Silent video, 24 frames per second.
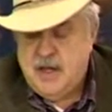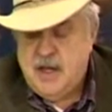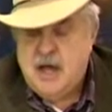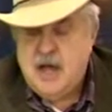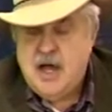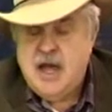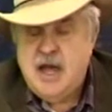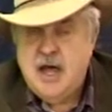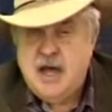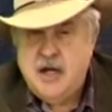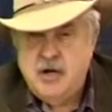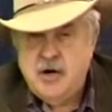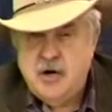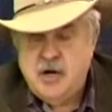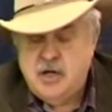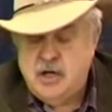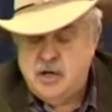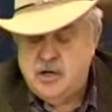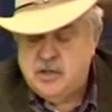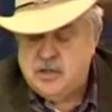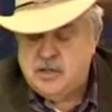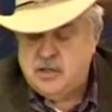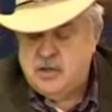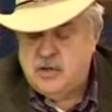100
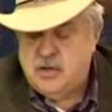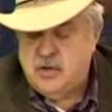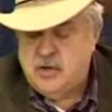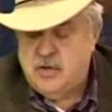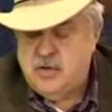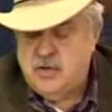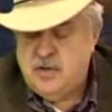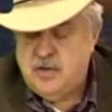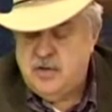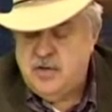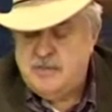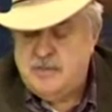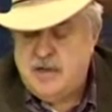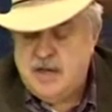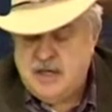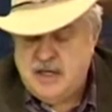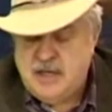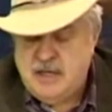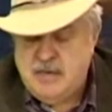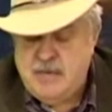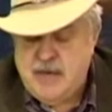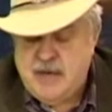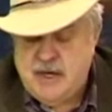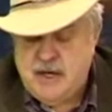years ago, the
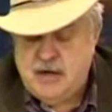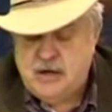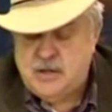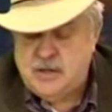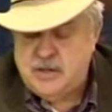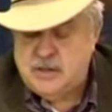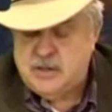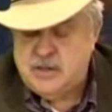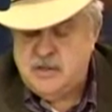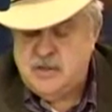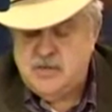buggy makers